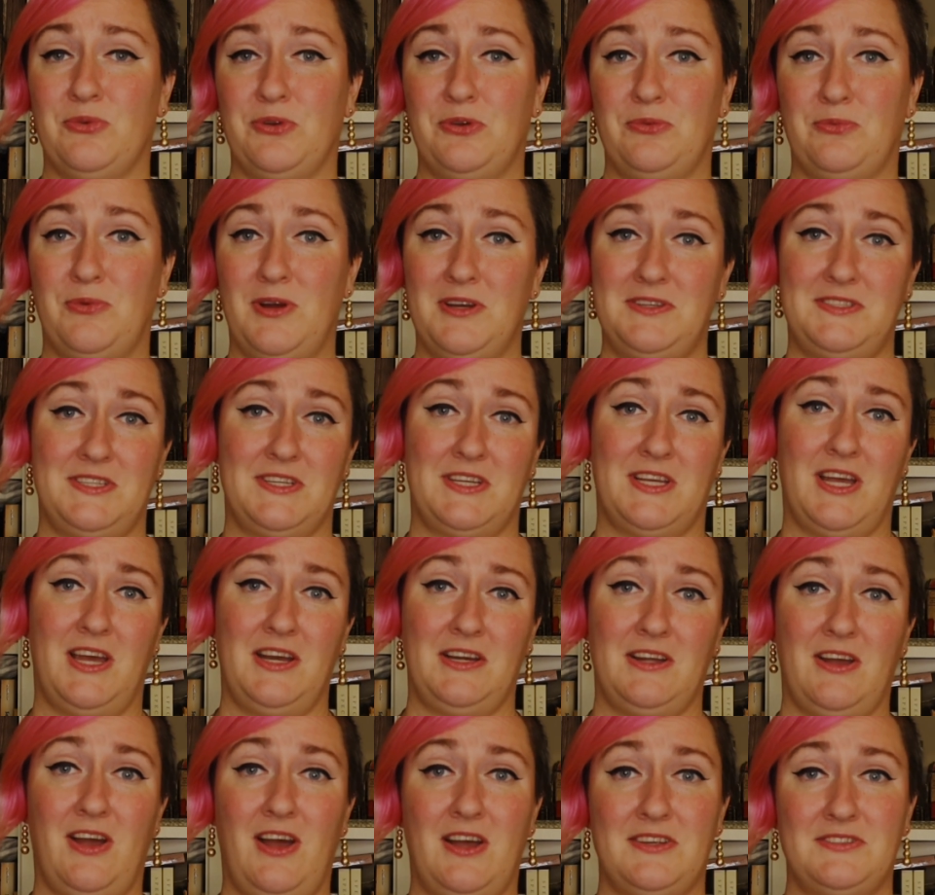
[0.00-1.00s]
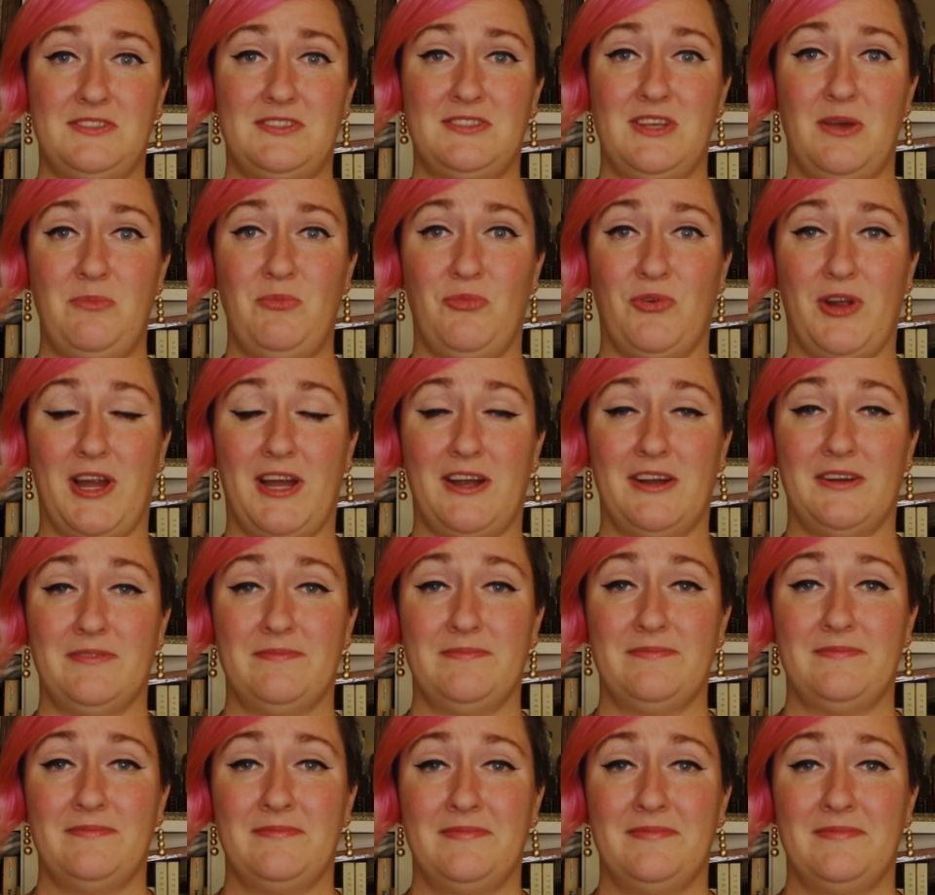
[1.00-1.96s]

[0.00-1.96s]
would want to cut costs somewhere.